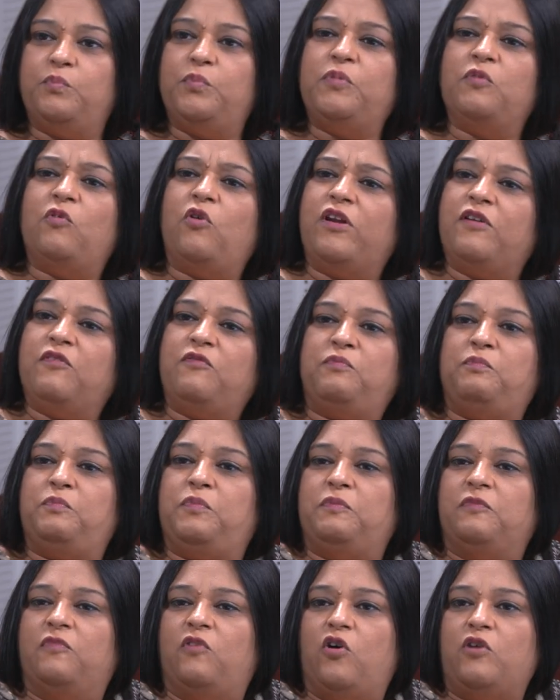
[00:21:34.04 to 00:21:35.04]

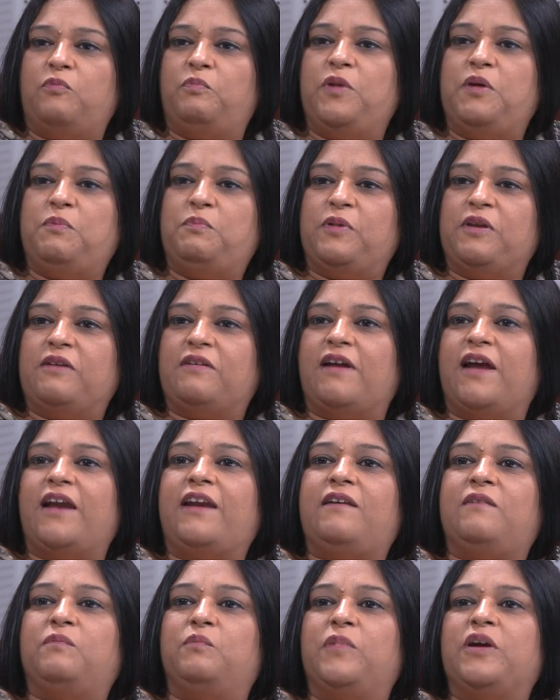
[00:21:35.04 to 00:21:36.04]
What people
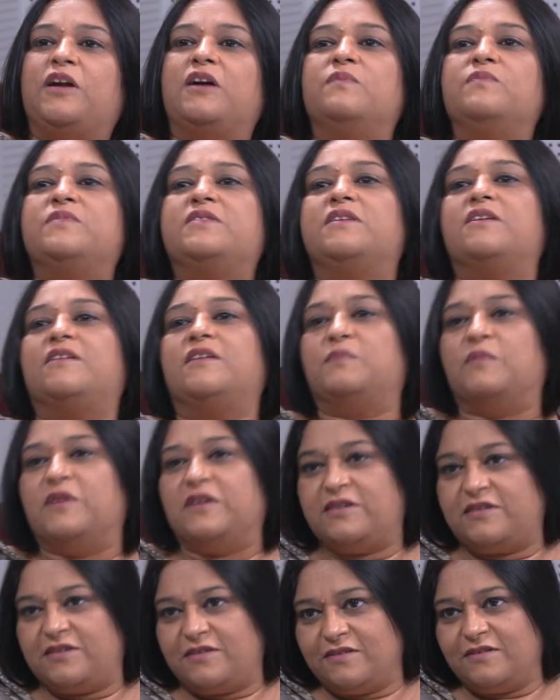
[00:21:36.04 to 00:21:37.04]
write becomes their
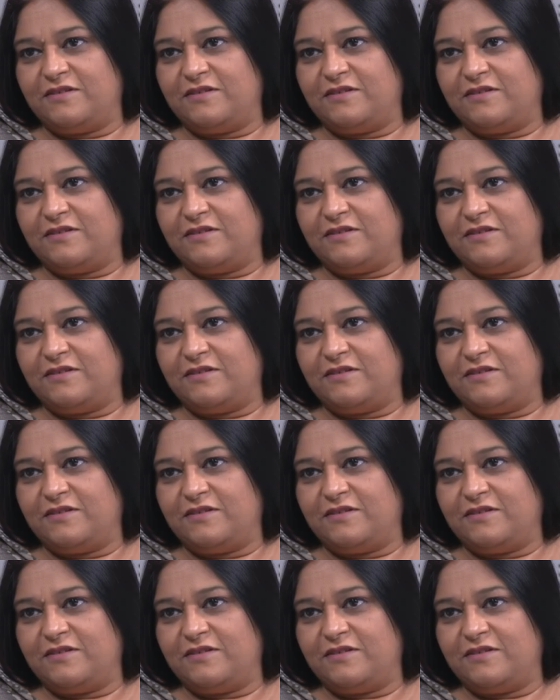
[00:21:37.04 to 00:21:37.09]
image.